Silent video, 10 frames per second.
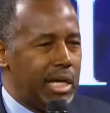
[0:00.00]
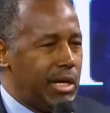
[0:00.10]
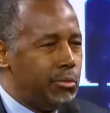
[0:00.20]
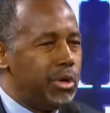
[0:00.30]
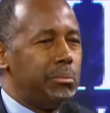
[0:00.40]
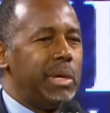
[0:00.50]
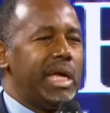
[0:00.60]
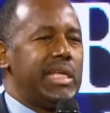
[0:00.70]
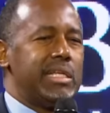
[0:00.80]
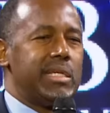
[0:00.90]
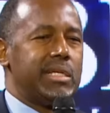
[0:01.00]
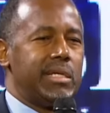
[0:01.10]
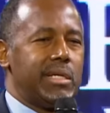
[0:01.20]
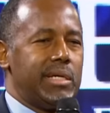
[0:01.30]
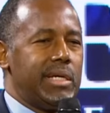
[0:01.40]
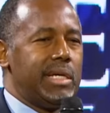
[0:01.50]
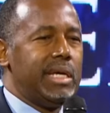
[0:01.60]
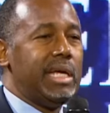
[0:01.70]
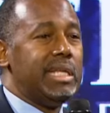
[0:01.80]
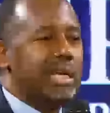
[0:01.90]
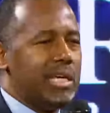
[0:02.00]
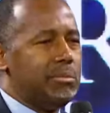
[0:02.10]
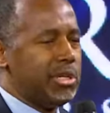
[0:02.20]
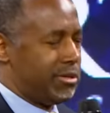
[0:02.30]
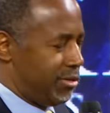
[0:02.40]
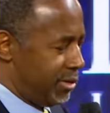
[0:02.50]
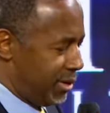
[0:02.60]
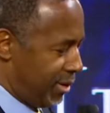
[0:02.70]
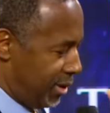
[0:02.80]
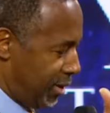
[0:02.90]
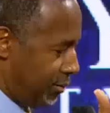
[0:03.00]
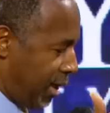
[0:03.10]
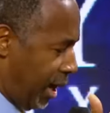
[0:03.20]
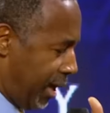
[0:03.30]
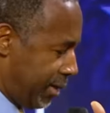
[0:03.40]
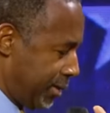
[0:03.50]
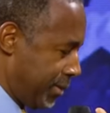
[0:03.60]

And we're made in the image of God.